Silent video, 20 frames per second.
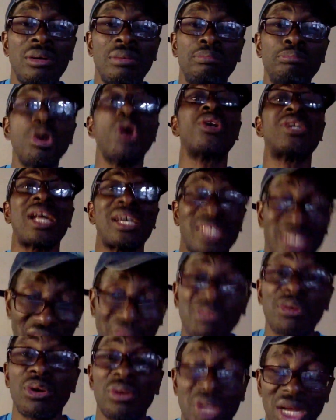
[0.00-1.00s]
more than
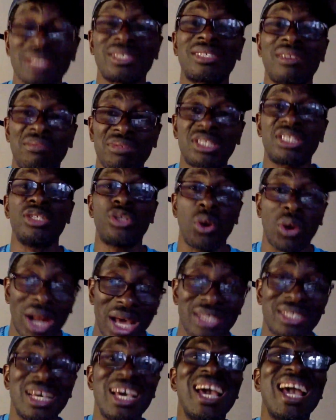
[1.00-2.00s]

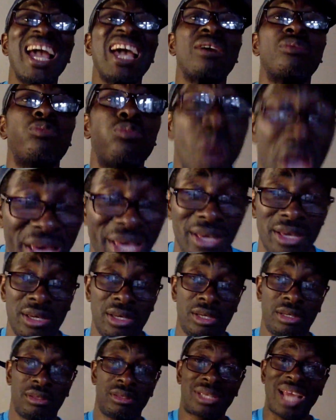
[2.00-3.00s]
$770 away.
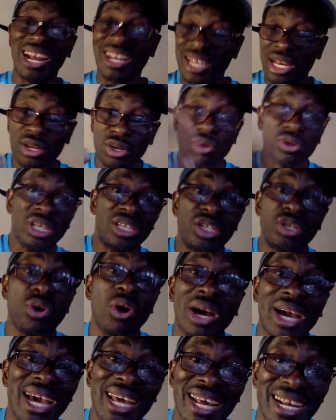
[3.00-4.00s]
They did
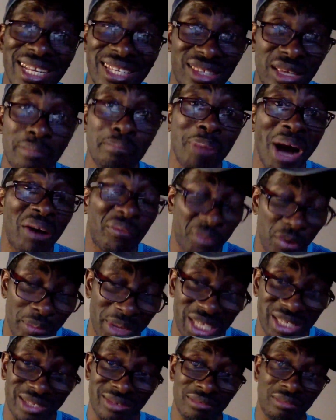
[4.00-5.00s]
not get anything back from
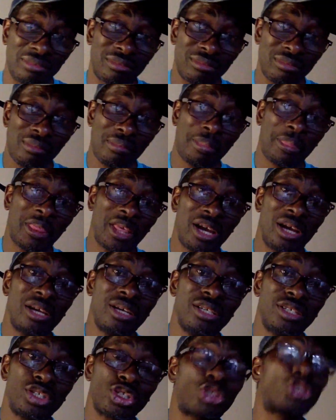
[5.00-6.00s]
it.
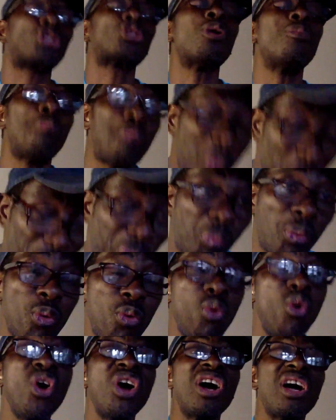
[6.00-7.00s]
Some
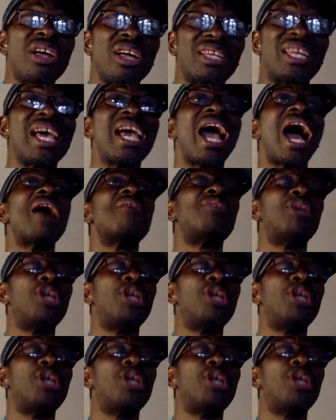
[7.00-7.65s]
people, they have